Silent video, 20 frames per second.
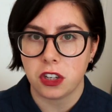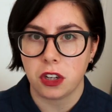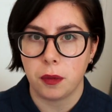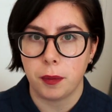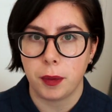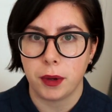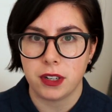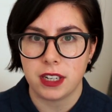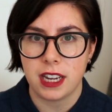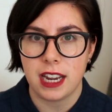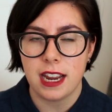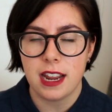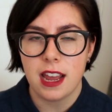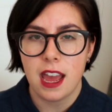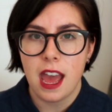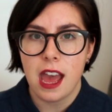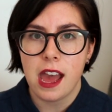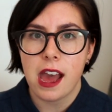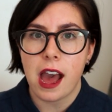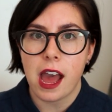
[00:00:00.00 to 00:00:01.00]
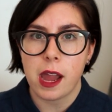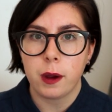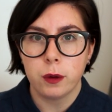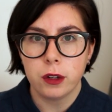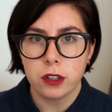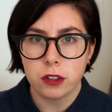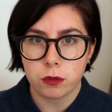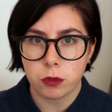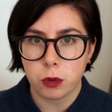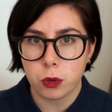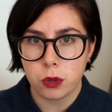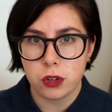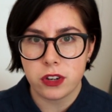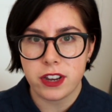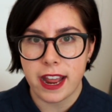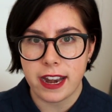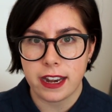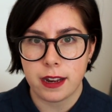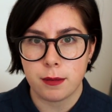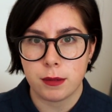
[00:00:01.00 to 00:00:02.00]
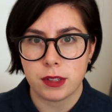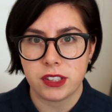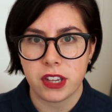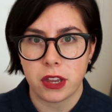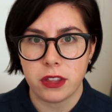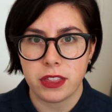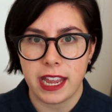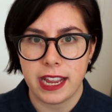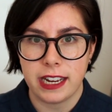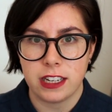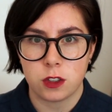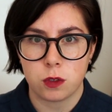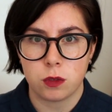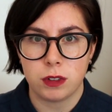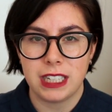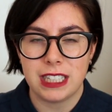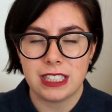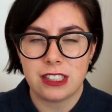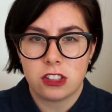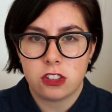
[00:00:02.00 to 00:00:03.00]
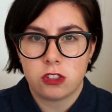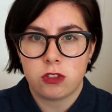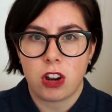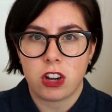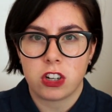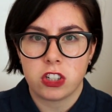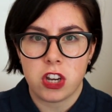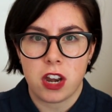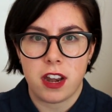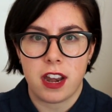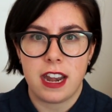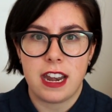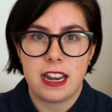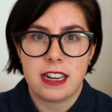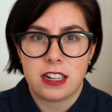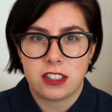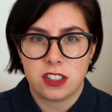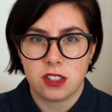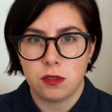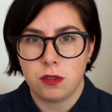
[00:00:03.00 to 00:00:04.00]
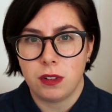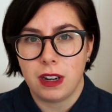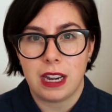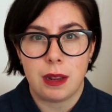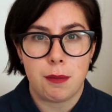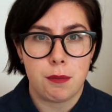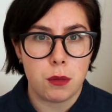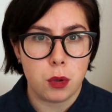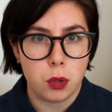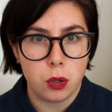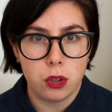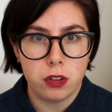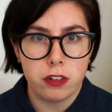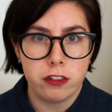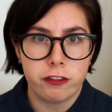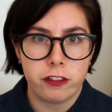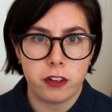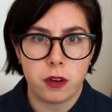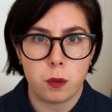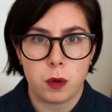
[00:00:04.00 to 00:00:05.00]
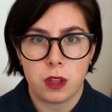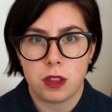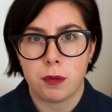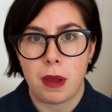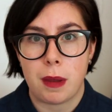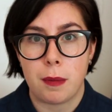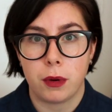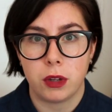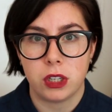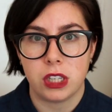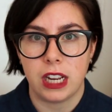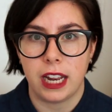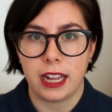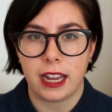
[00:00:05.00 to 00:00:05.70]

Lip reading: to your body. I want raw denim so that it's really structured and it doesn't really move with my body.